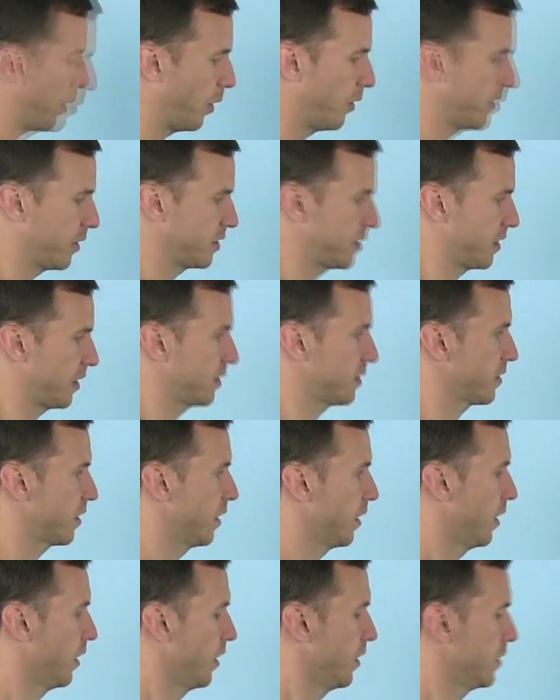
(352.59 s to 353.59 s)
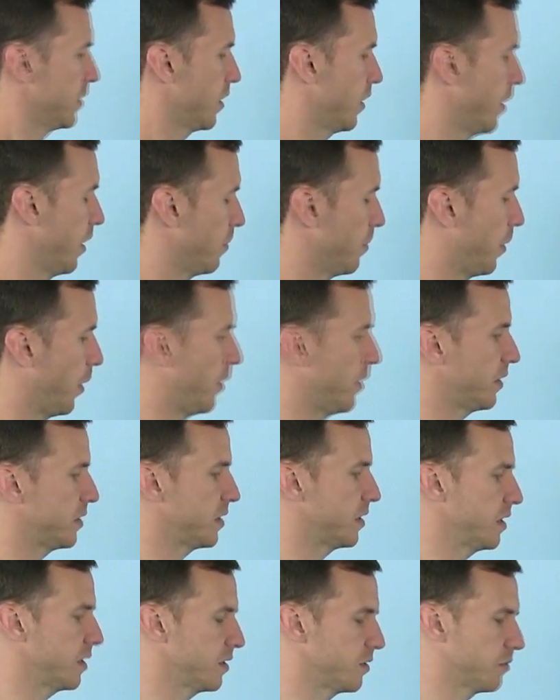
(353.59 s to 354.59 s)
bonuses. So their
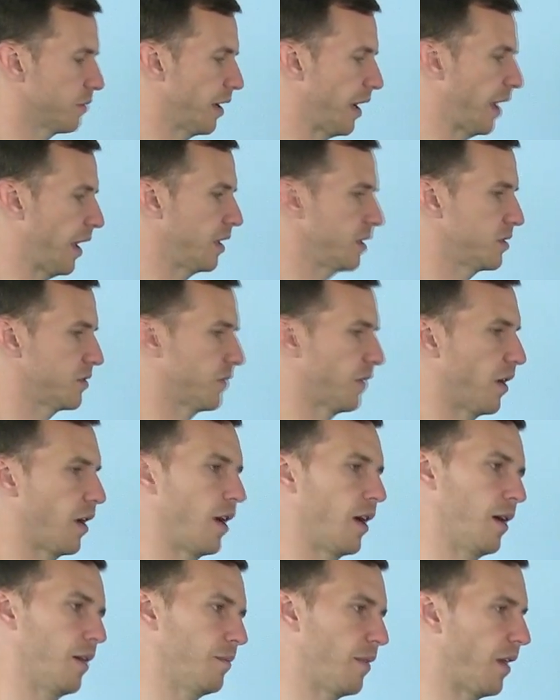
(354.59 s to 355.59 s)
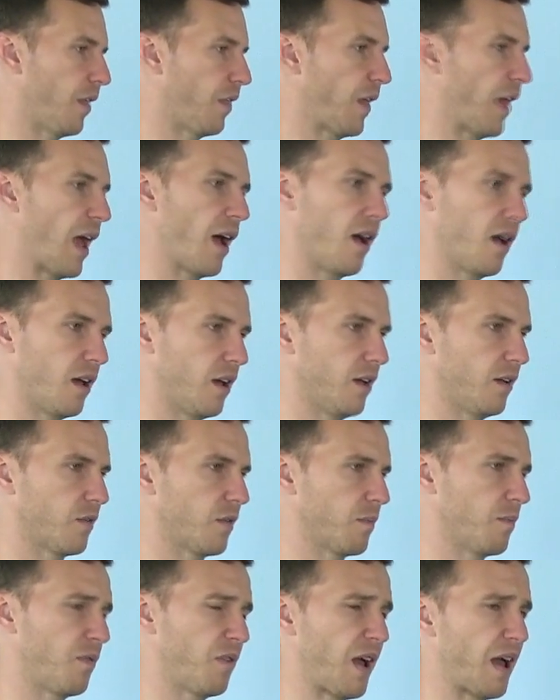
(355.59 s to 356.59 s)
bonuses range from
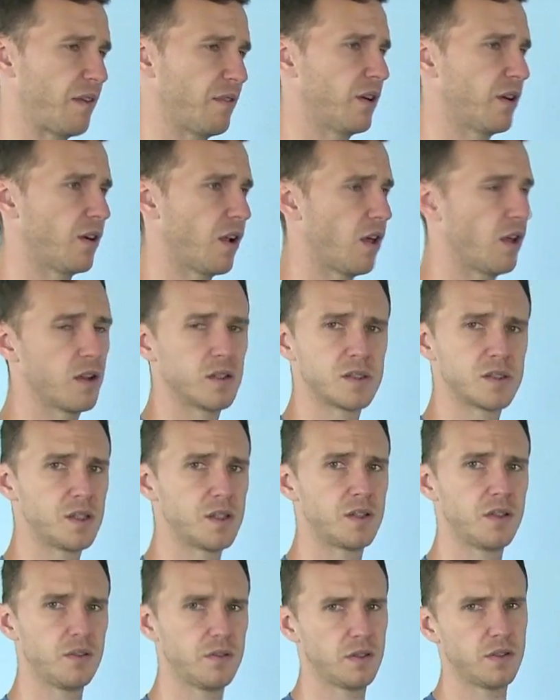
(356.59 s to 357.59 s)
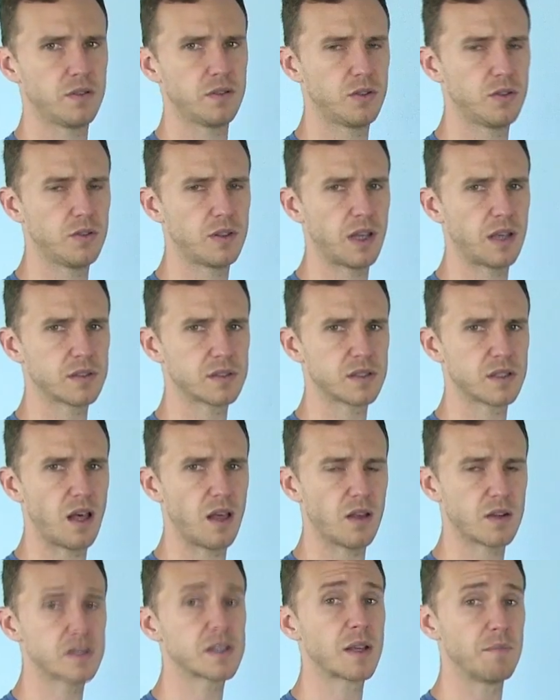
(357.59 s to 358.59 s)
$500 to
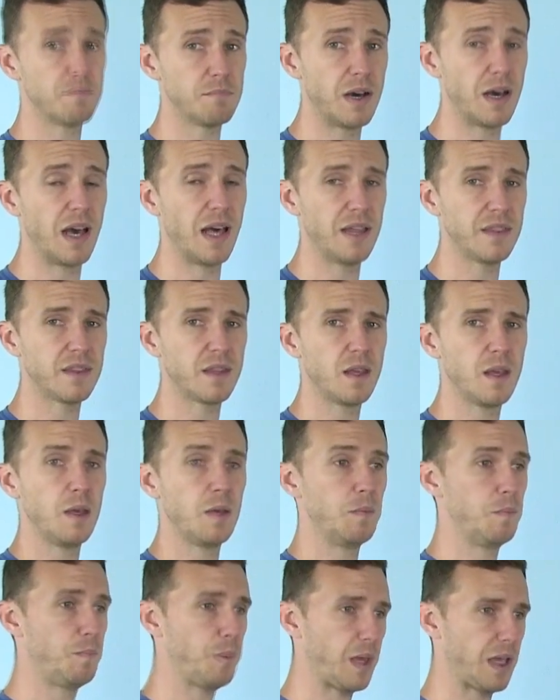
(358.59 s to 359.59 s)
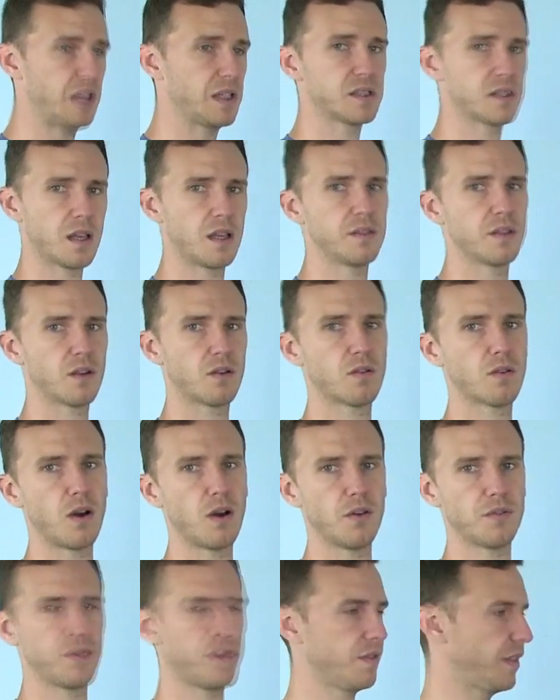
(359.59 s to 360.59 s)
$2,000 a month based on the
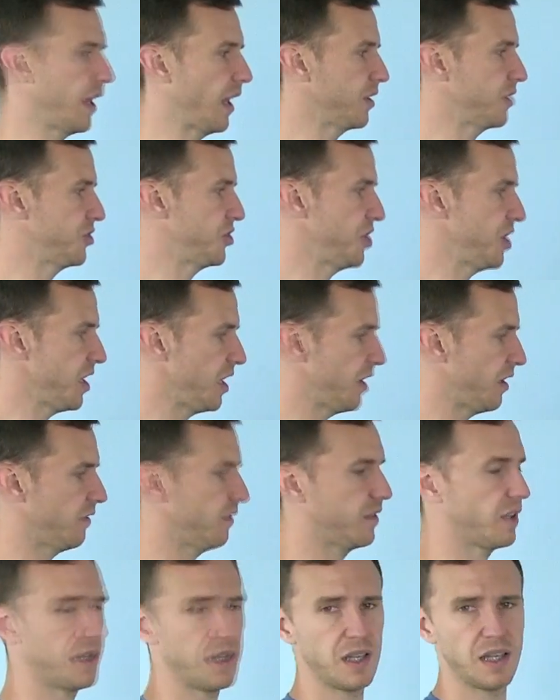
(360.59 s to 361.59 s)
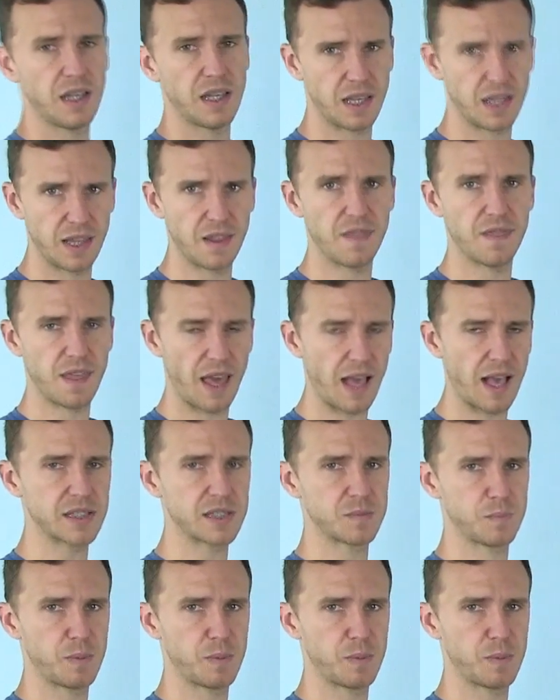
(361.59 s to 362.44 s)
growth that they achieved in that